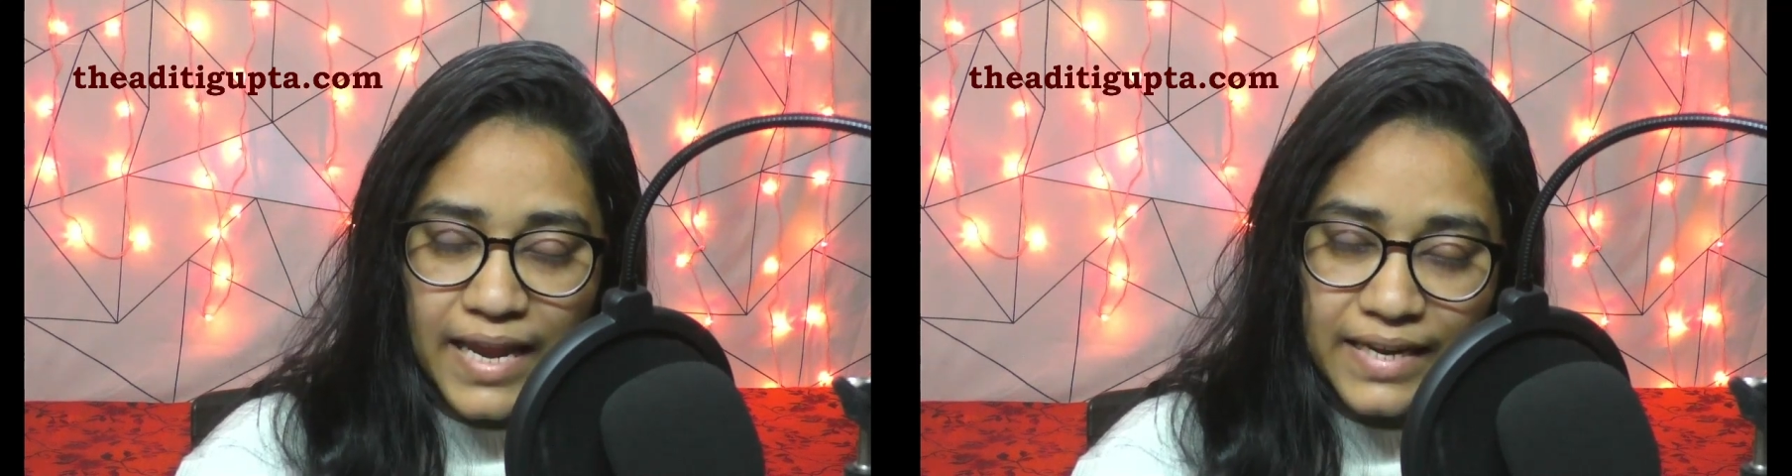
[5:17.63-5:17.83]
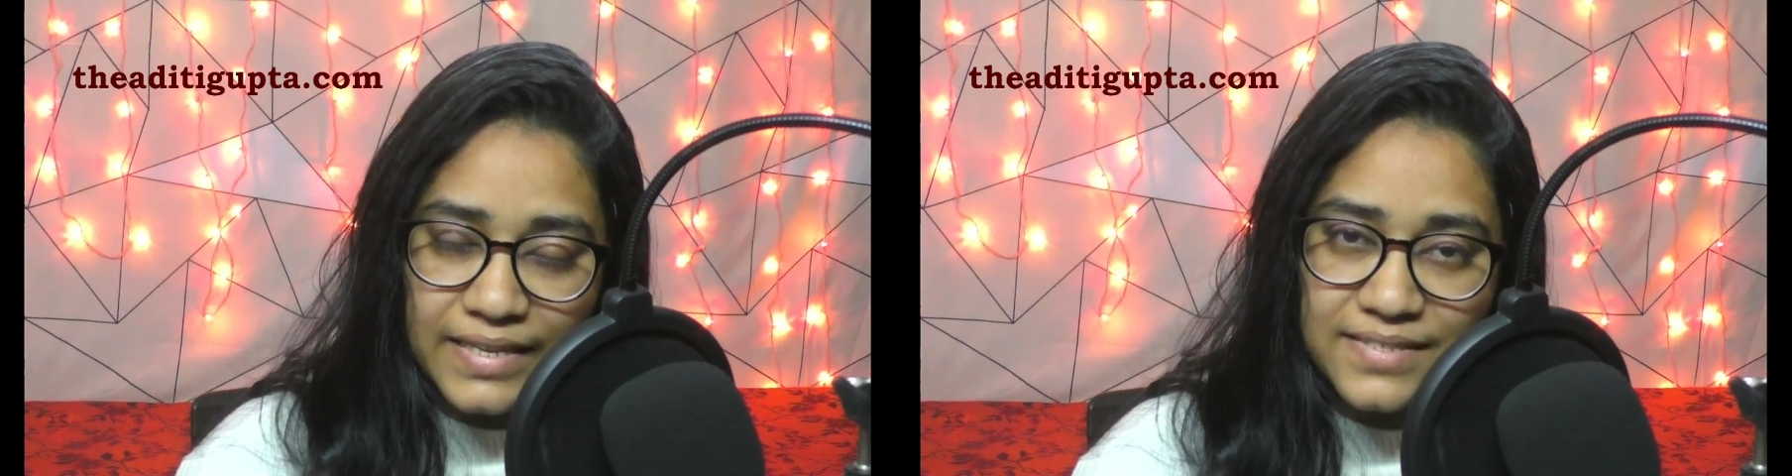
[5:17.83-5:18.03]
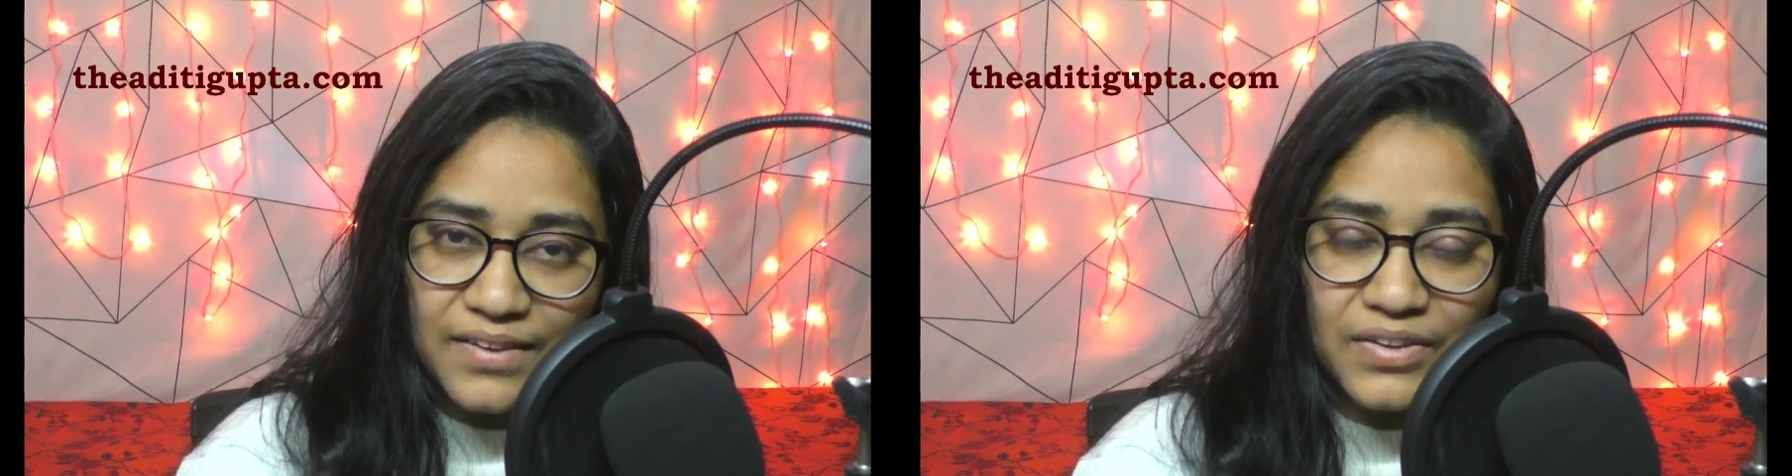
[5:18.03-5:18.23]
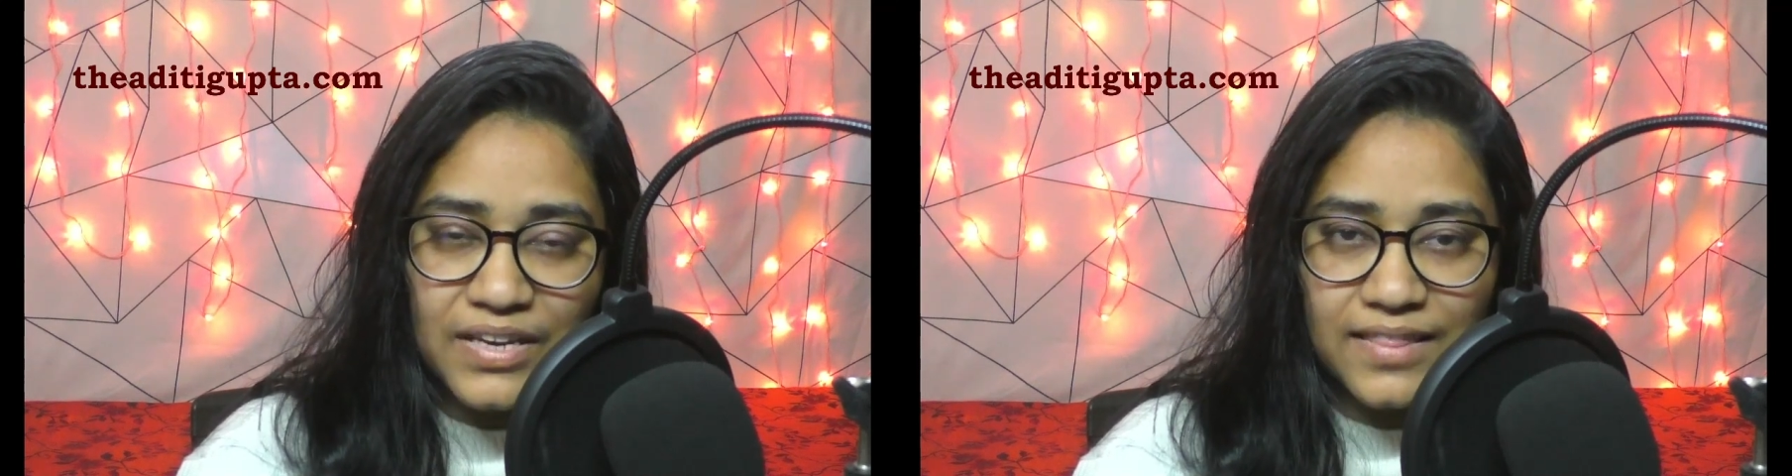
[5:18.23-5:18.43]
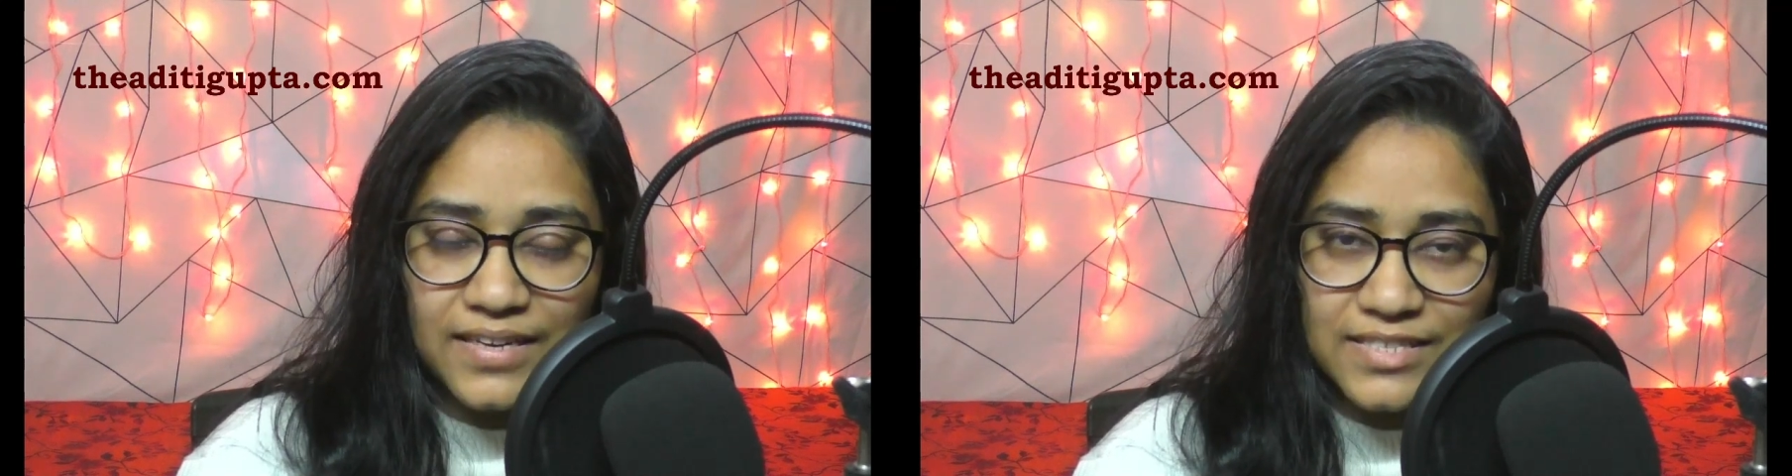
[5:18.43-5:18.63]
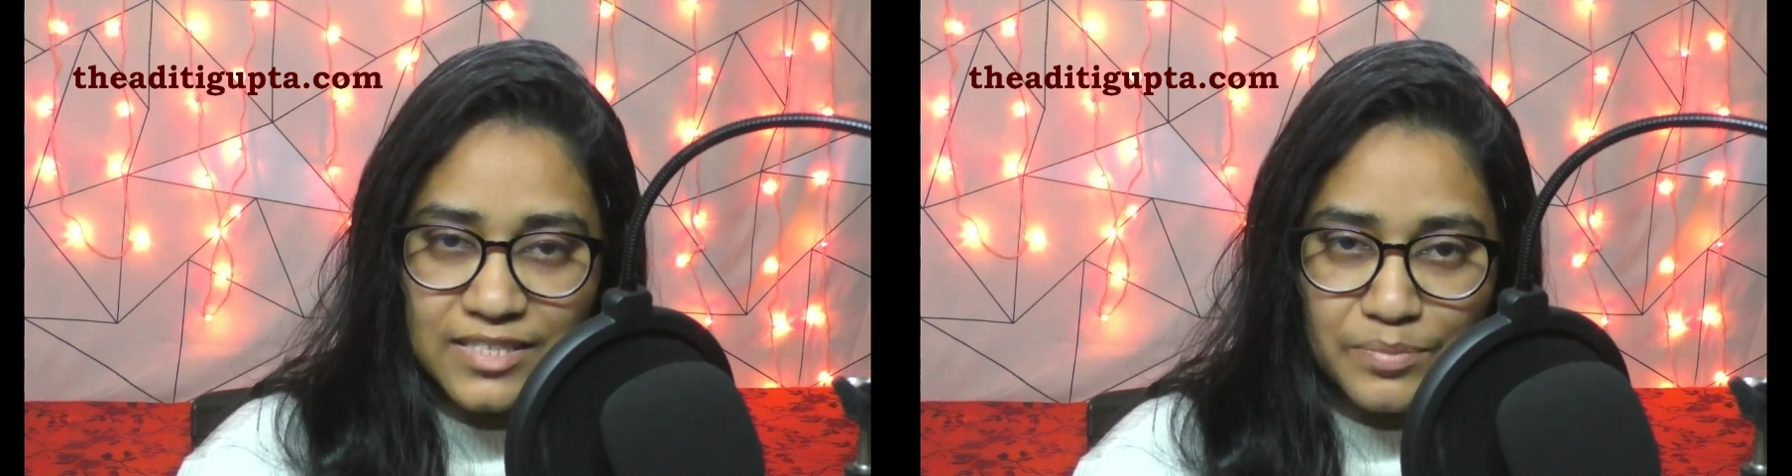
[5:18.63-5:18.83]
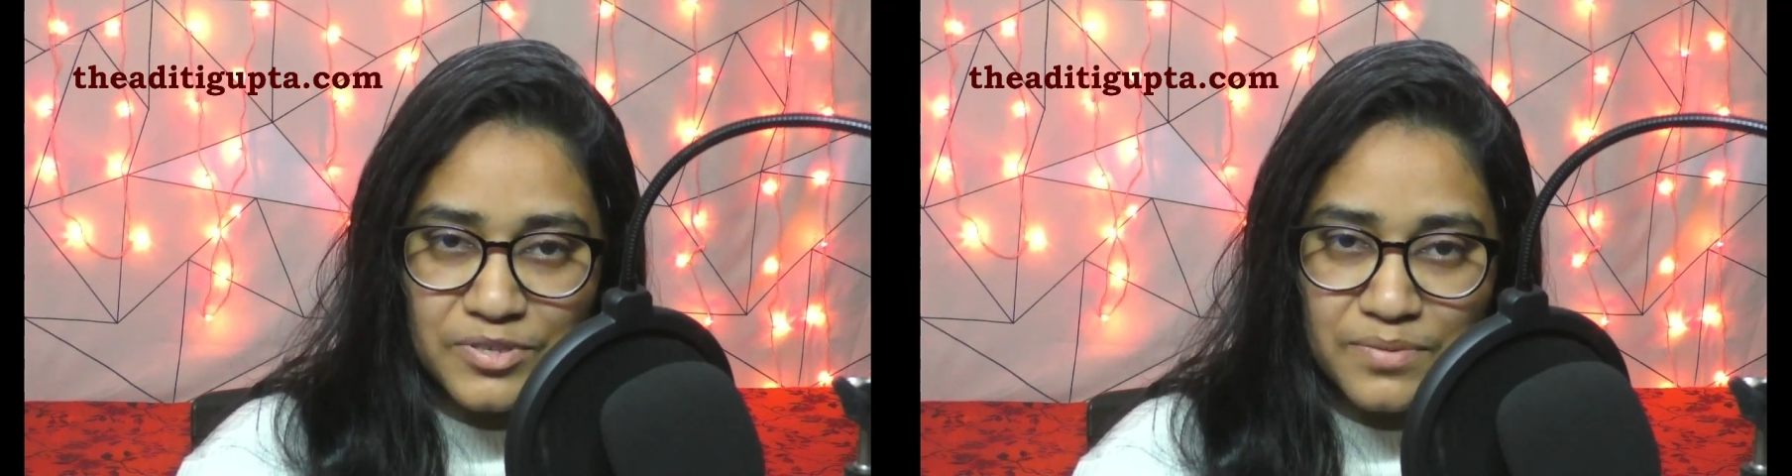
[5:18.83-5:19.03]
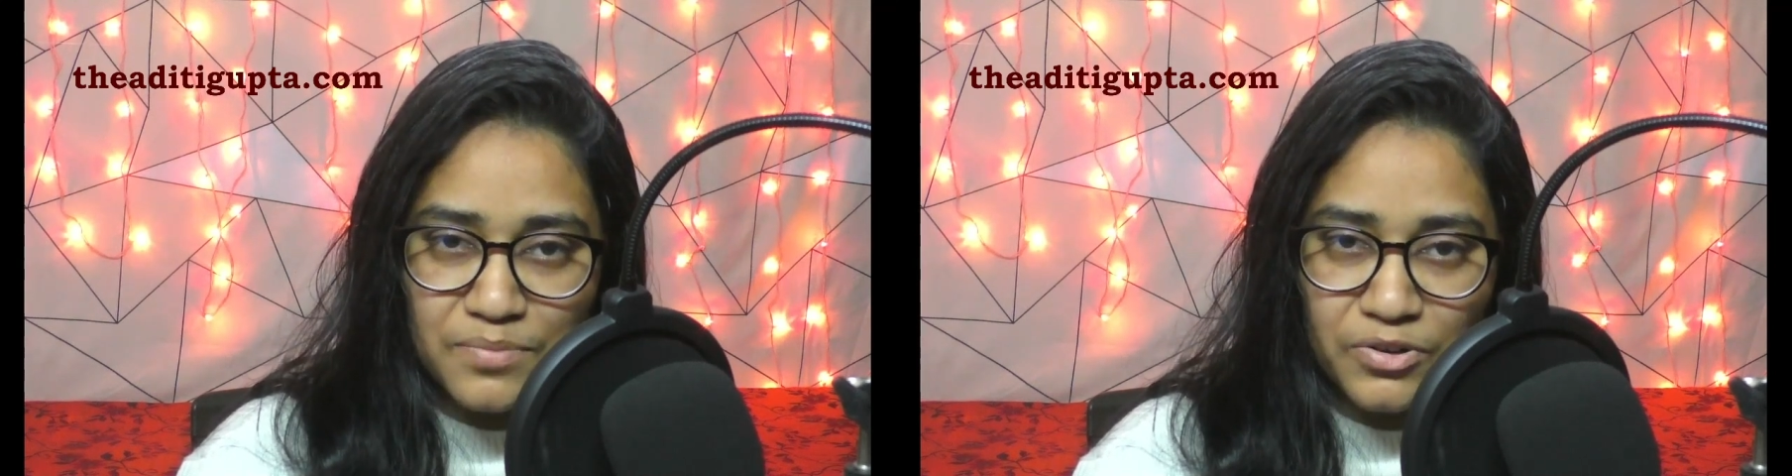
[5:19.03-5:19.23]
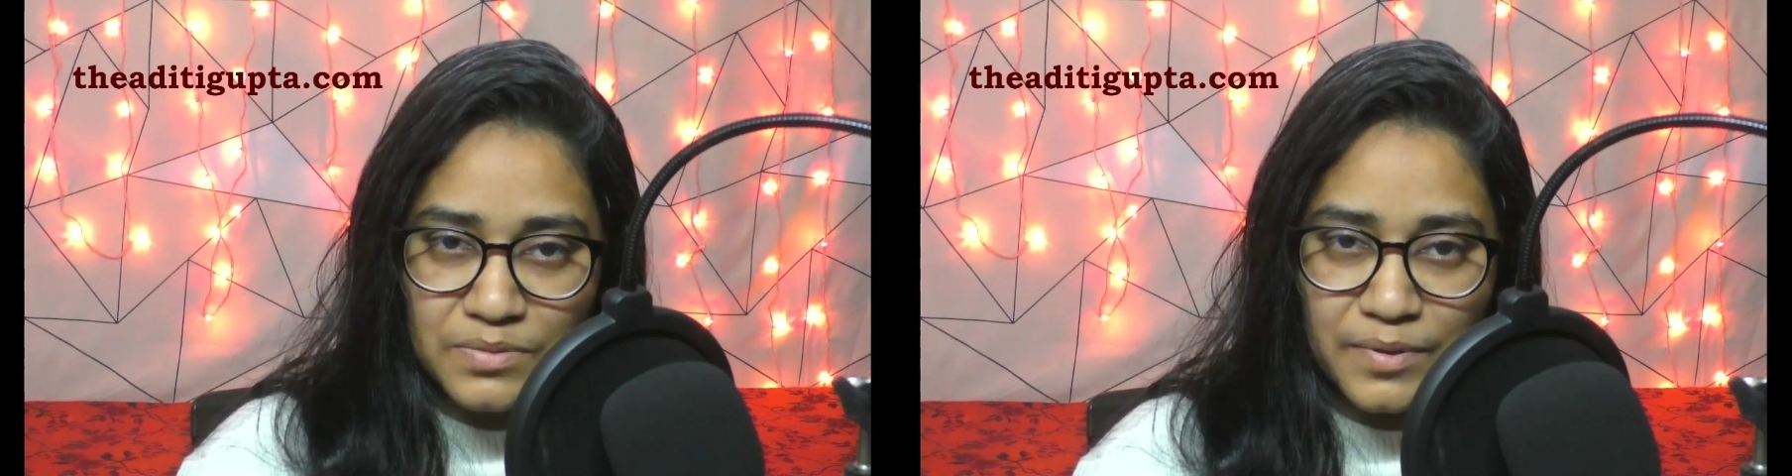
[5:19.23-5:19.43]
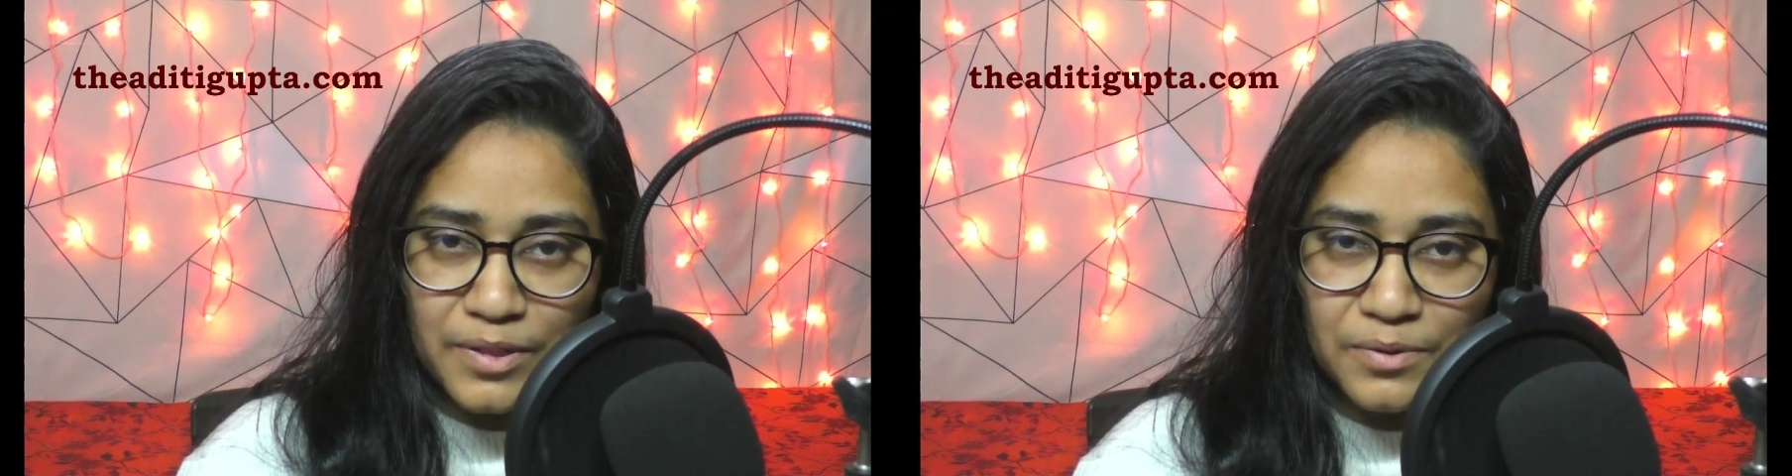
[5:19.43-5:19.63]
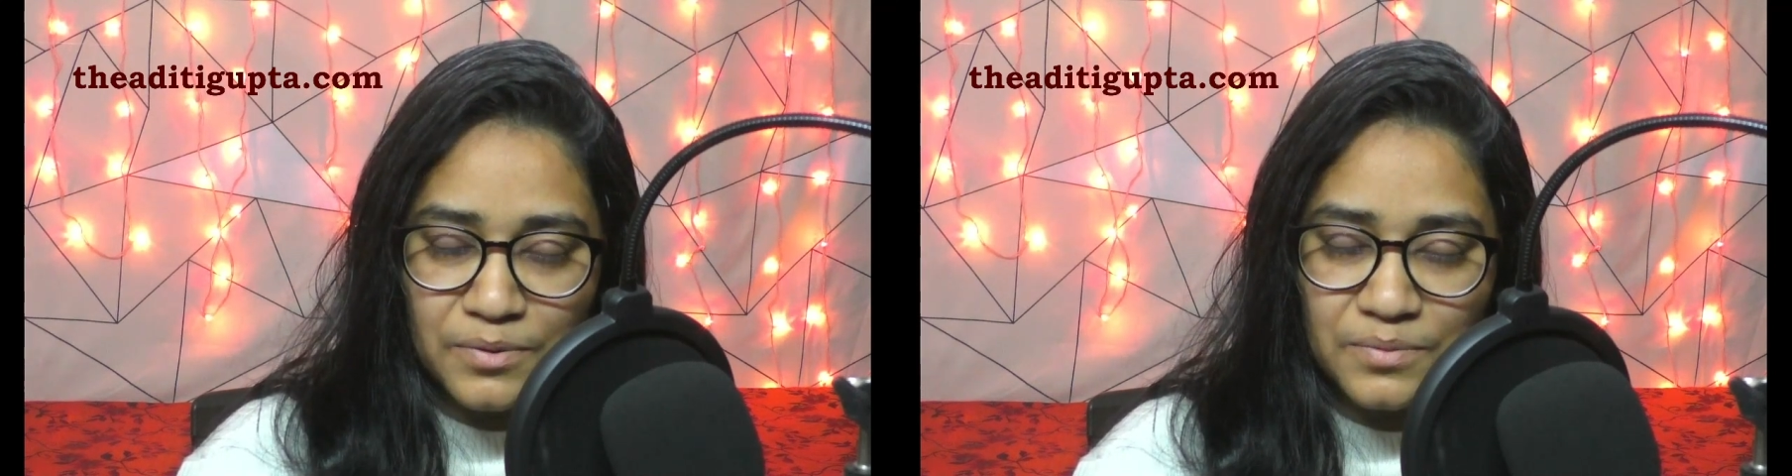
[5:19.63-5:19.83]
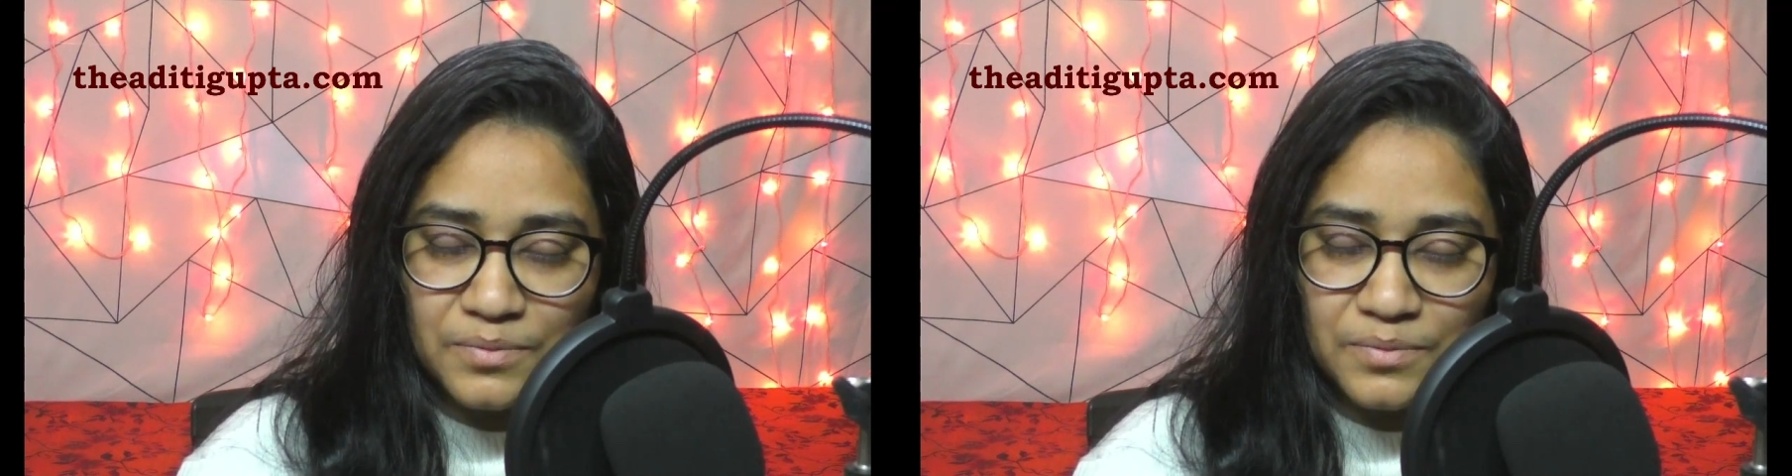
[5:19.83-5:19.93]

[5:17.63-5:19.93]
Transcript: It is given in the description box below.